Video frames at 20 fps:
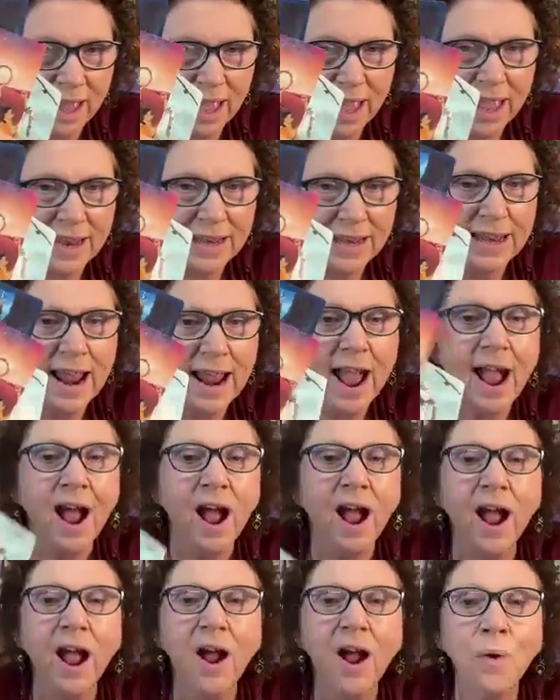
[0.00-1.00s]
and
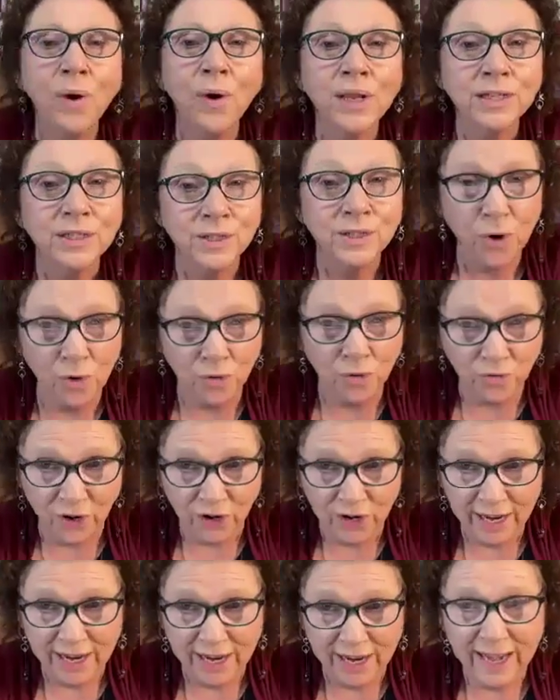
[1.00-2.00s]
now it's
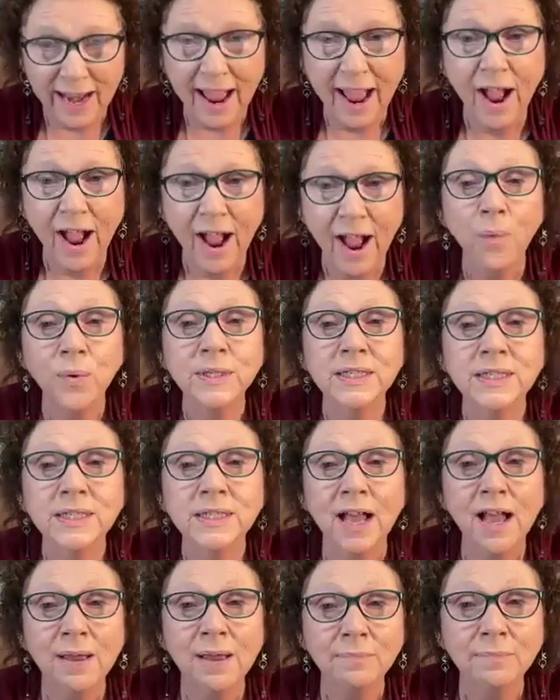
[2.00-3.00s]
over. And now it's
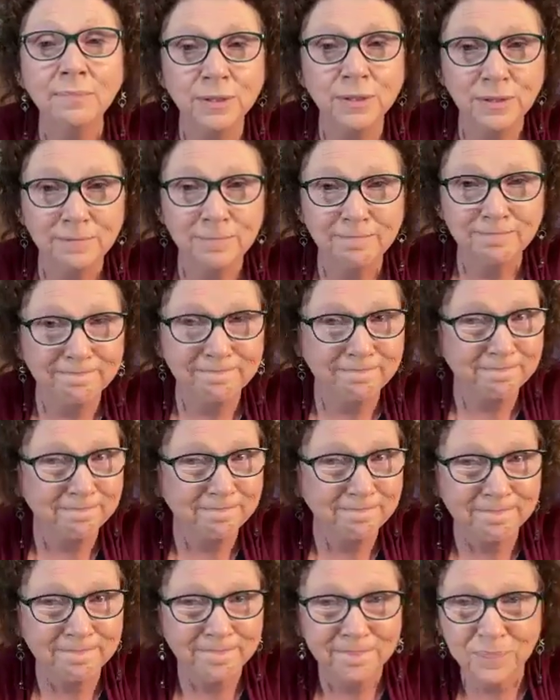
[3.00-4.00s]
time
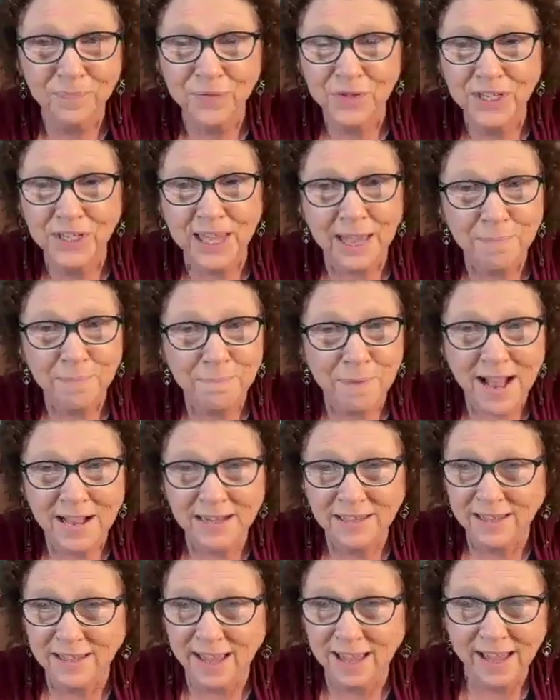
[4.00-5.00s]
to get
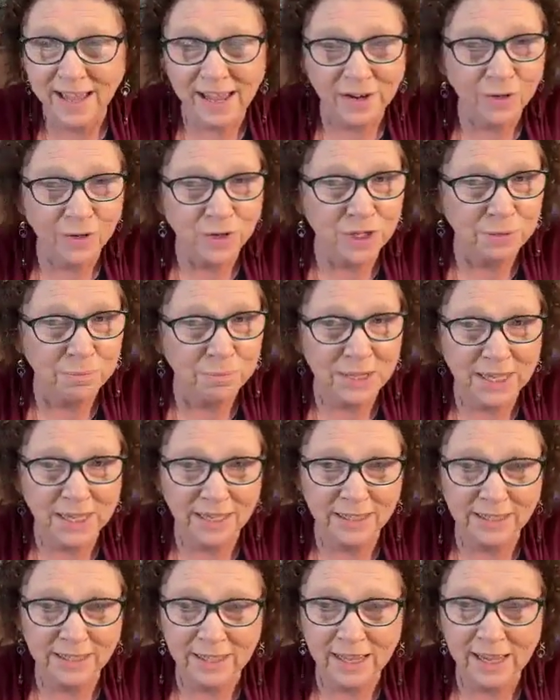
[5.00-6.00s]
past that energy
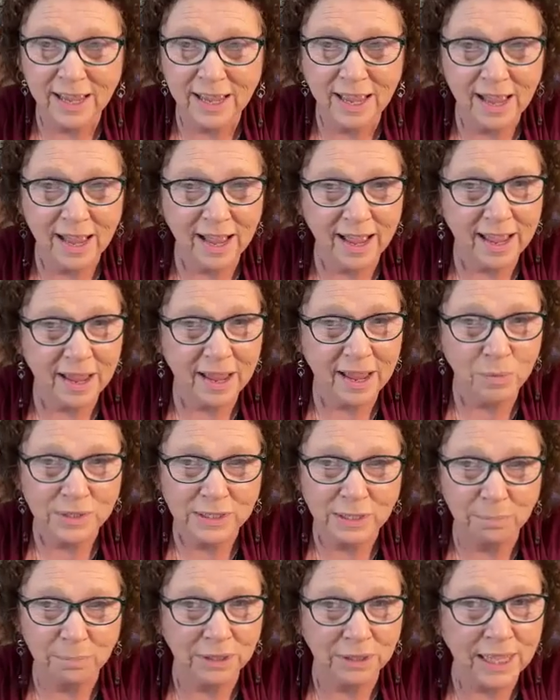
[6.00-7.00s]
because it was
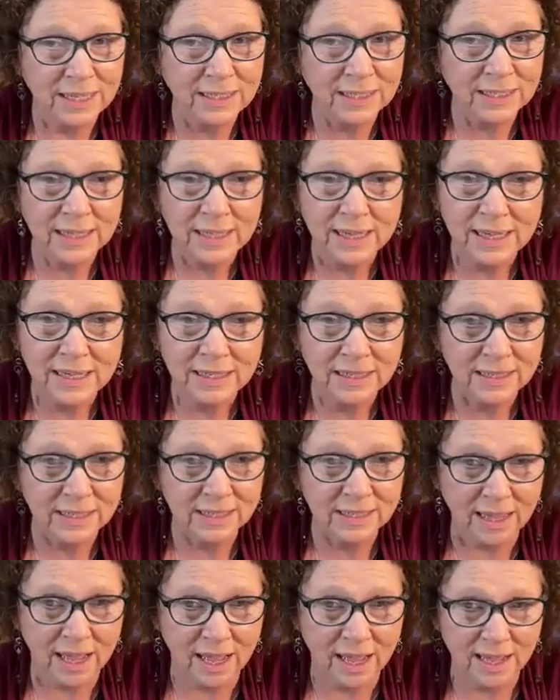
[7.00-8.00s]
a blessing in
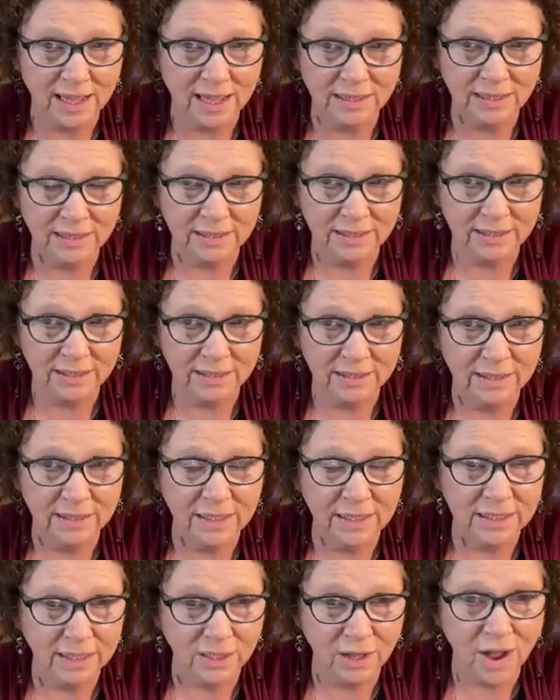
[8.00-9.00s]
disguise,
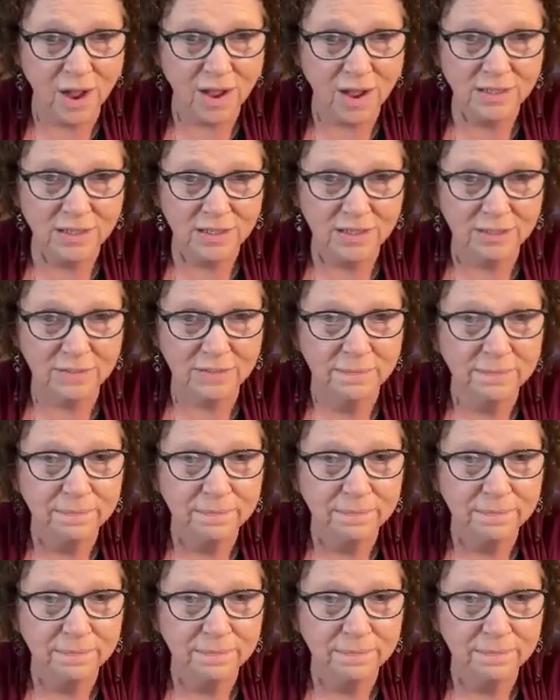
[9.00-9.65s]
this loss.